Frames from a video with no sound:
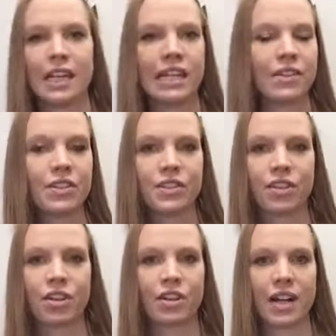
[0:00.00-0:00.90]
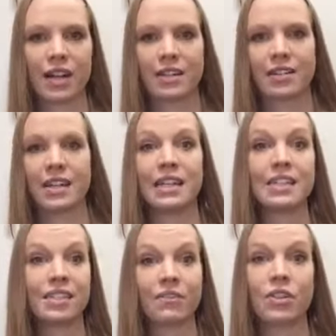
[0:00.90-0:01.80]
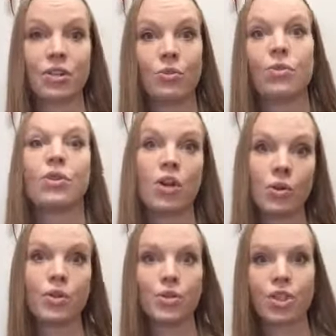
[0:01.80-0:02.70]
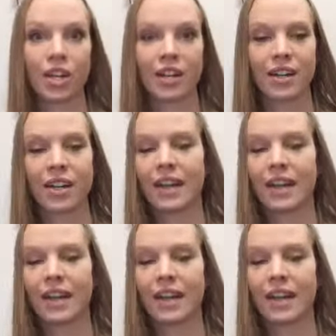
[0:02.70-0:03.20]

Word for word: eat the dessert and and eat stuff that you know you shouldn't.